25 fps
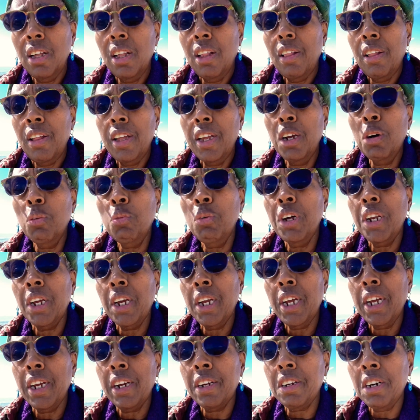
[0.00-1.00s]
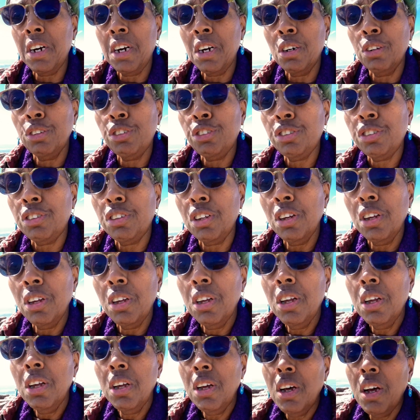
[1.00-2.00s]
it would have cost
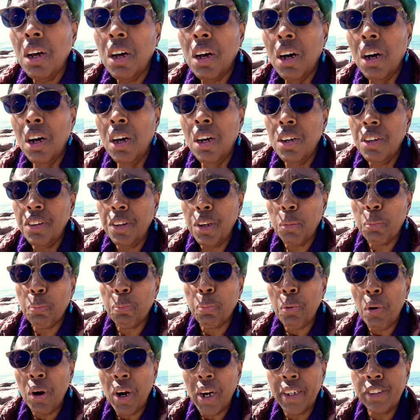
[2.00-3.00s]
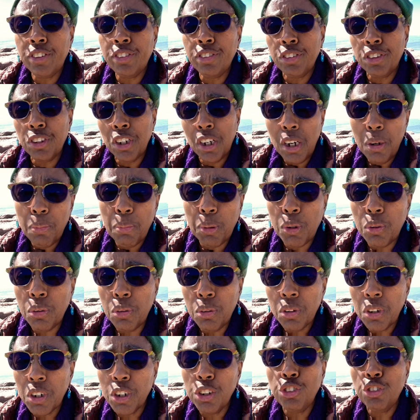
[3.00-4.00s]
the price double,
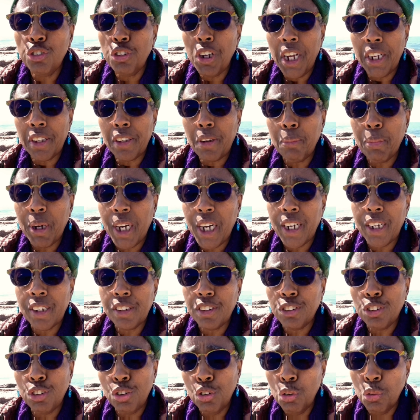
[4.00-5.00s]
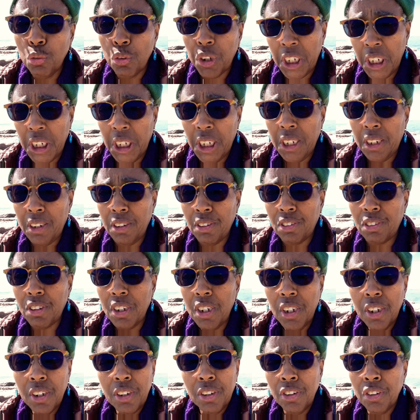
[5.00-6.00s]
because you had to buy two keys.
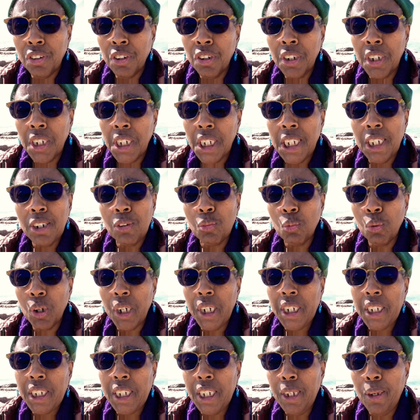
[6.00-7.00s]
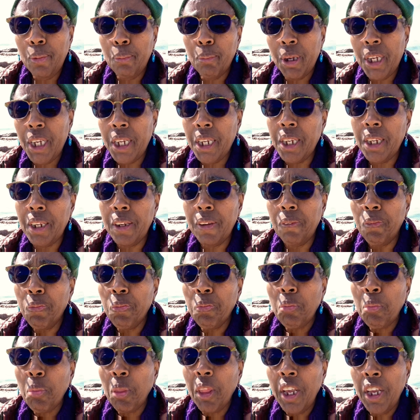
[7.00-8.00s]
You couldn't get one key made
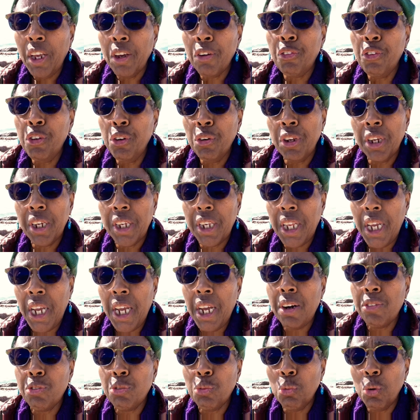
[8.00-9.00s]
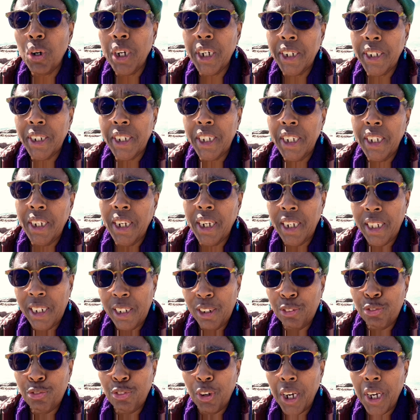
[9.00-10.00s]
if you didn't have one key
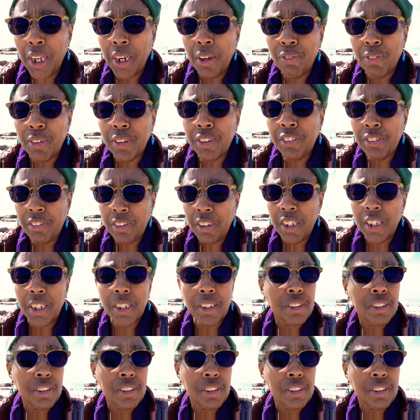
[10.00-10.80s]
left out of a set.